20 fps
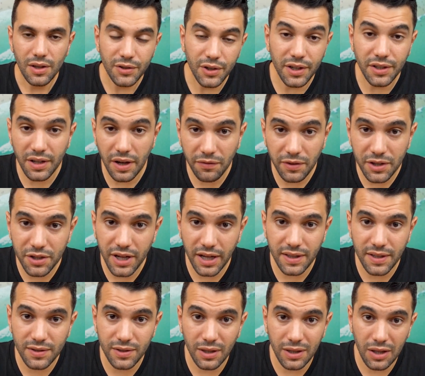So you can definitely check
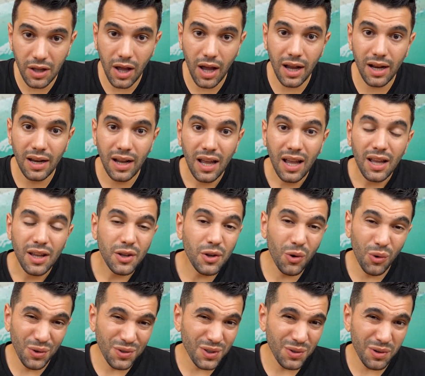this online.
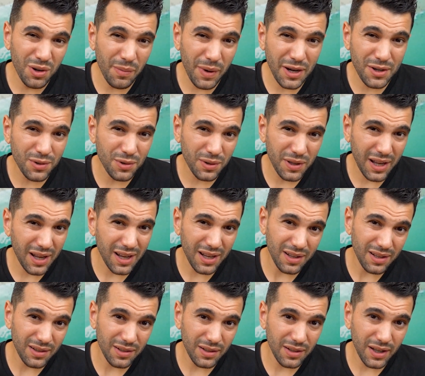You also want to make sure that
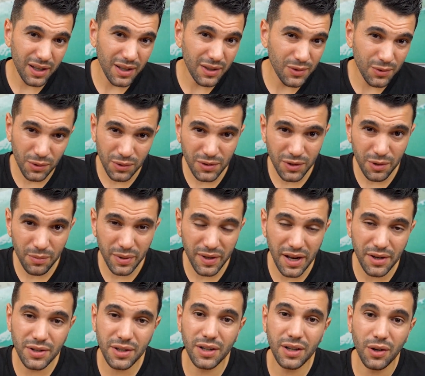it's also
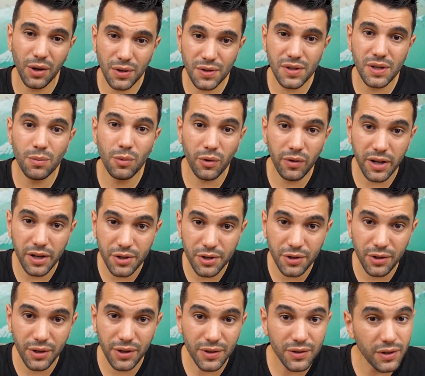potentially going to cost you more in
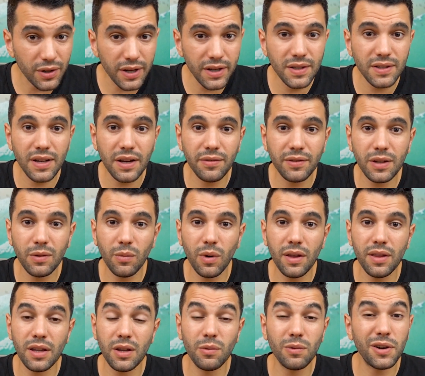insurance. So it is definitely
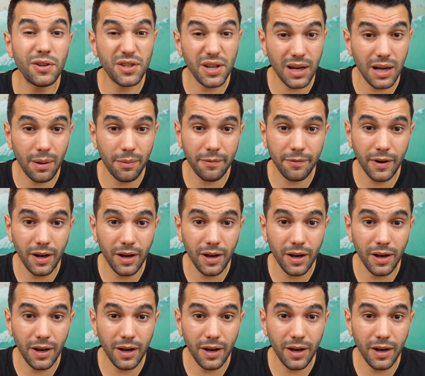one that you want to check up